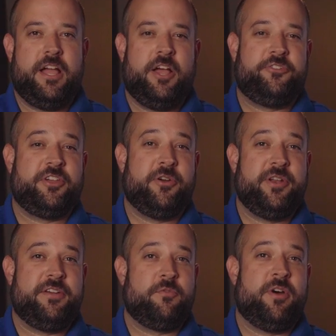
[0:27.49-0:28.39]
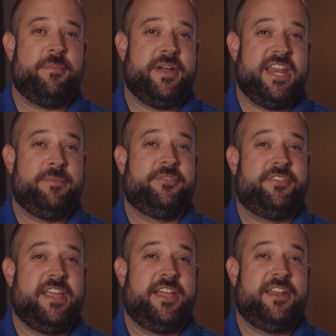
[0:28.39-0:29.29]
How's it going, everyone? My name is
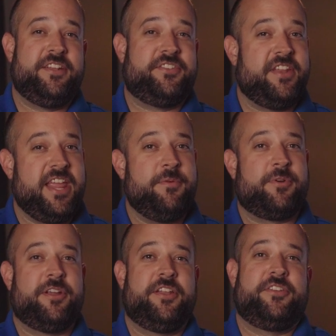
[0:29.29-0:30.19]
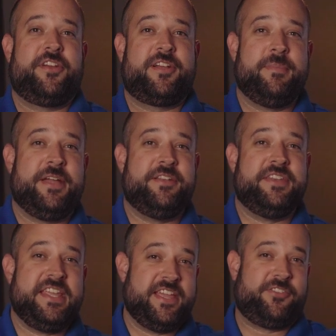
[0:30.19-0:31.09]
Dan, and today we're going to talk about
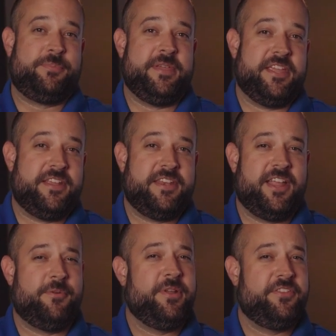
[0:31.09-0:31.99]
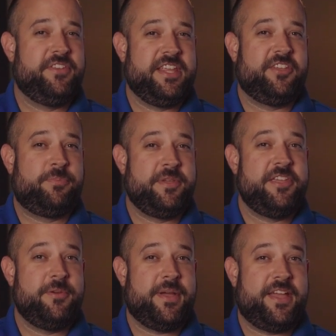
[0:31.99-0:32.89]
D S P. Now, what is a D S P,
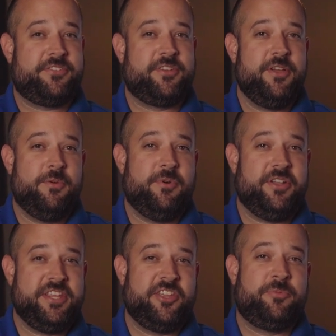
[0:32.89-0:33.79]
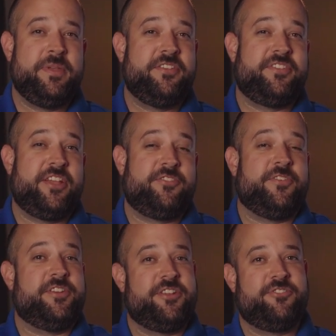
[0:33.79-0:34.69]
you ask? Well, D S P stands
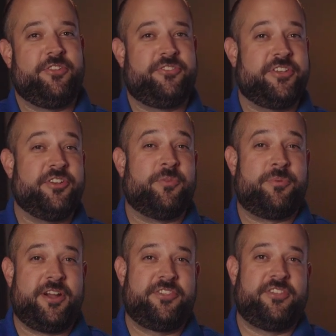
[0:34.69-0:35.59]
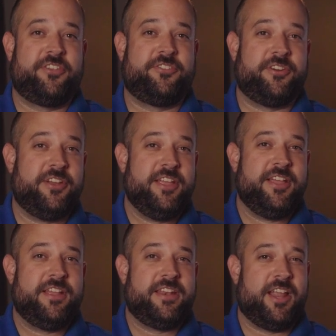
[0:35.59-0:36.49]
for Digital Signal Processor.
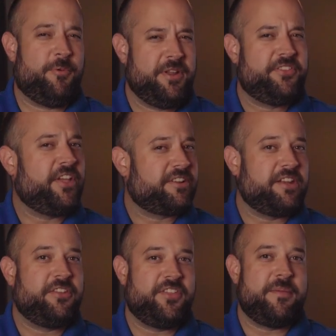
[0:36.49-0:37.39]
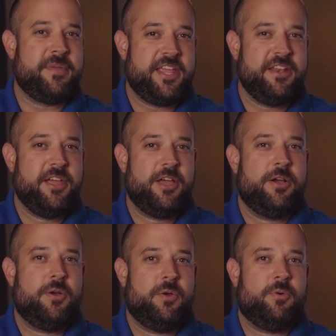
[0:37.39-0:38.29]
Now, what exactly does that mean?
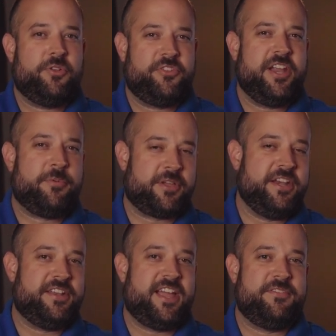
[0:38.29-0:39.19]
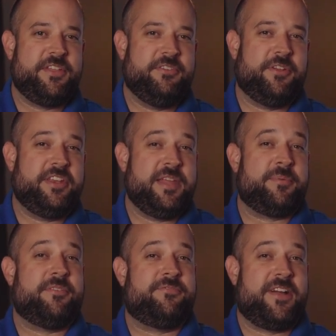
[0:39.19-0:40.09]
Well, today we're going to dive in a little
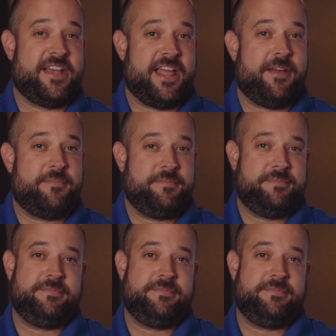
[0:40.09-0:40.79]
deeper and find out.